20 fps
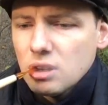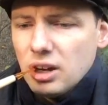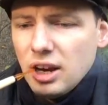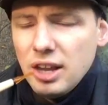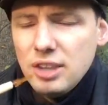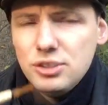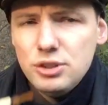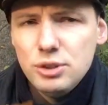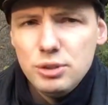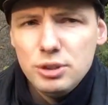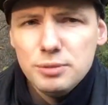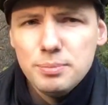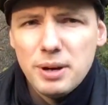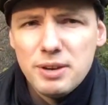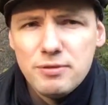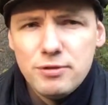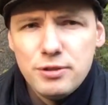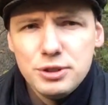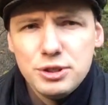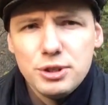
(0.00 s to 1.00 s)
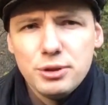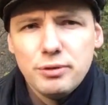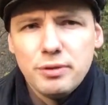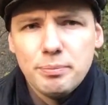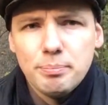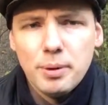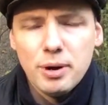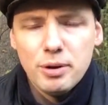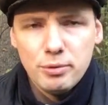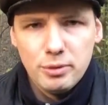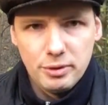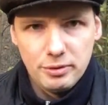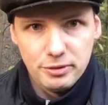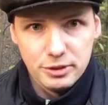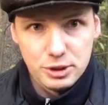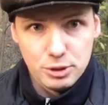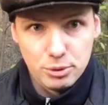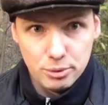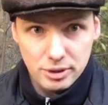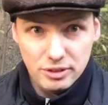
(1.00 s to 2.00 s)
I do it by virtue of a power of
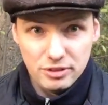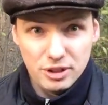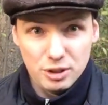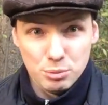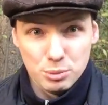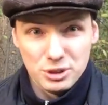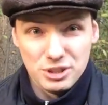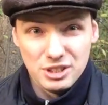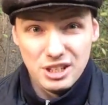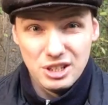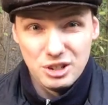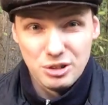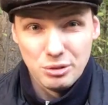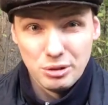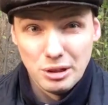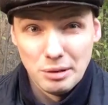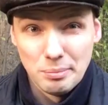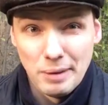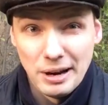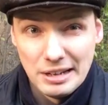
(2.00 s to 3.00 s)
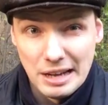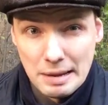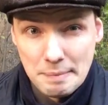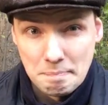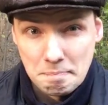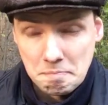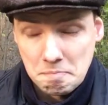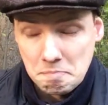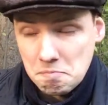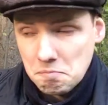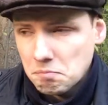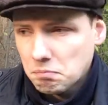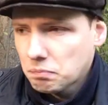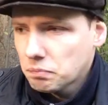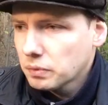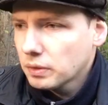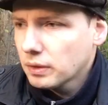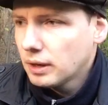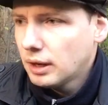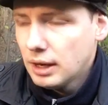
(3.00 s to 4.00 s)
attorney that was issued in my name.
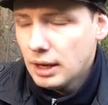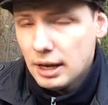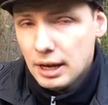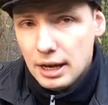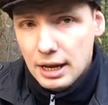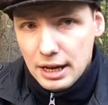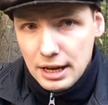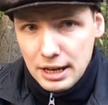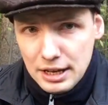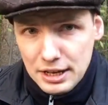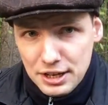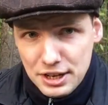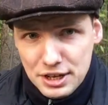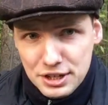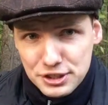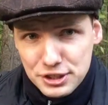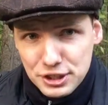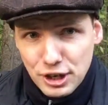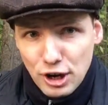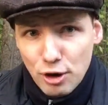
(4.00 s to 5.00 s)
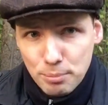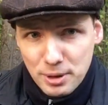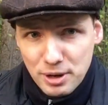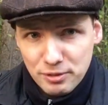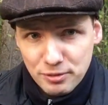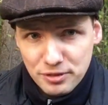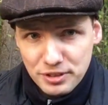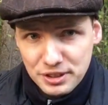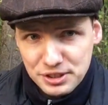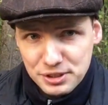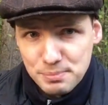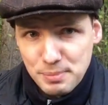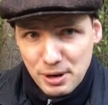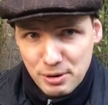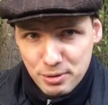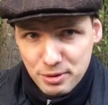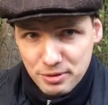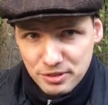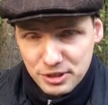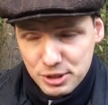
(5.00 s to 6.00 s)
Here's a copy of this
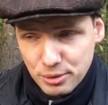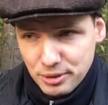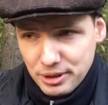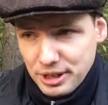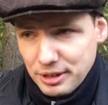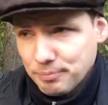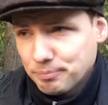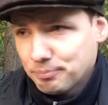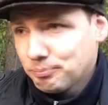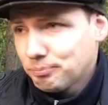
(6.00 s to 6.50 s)
power of attorney,